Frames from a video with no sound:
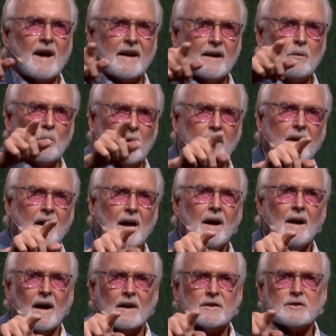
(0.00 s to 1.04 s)
get weary.
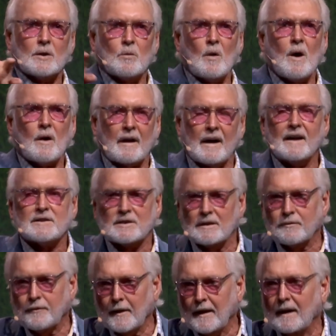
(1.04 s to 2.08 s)
I shall walk and I shall
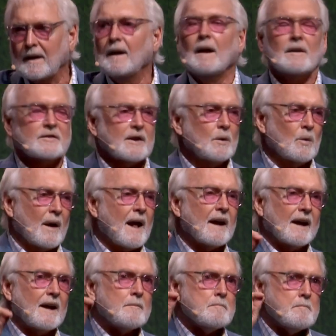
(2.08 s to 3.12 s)
faint. See, when I
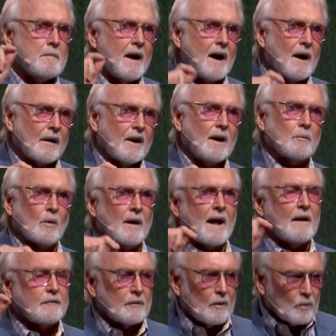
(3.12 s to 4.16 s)
get mount up, when
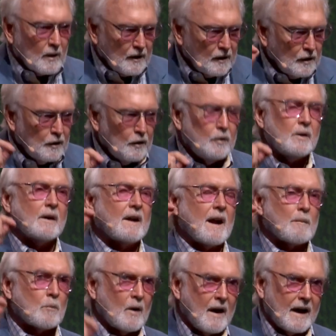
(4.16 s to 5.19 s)
I've renewed and
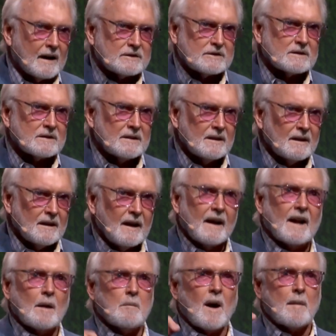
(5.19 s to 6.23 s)
I'm rest, and
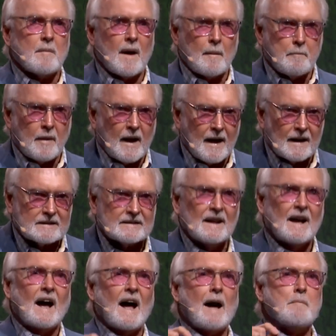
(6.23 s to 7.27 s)
I'm at my best,
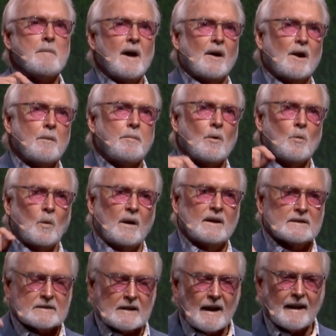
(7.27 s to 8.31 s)
I mount up on
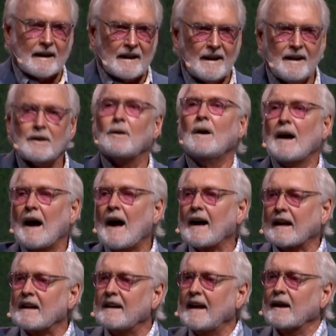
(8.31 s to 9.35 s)
wings like an eagle. I
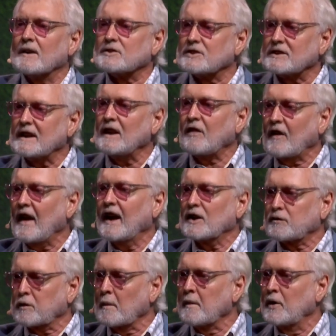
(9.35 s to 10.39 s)
can now see things from a